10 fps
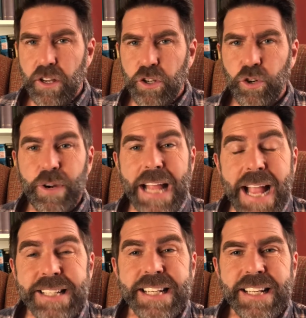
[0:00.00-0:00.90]

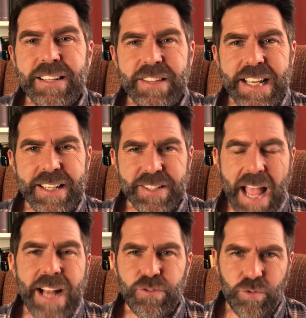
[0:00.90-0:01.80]
Creating the
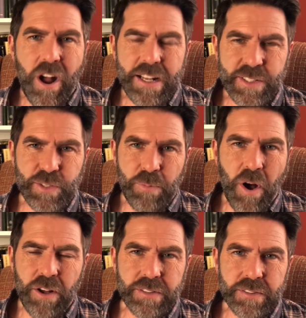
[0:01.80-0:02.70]
exact right spot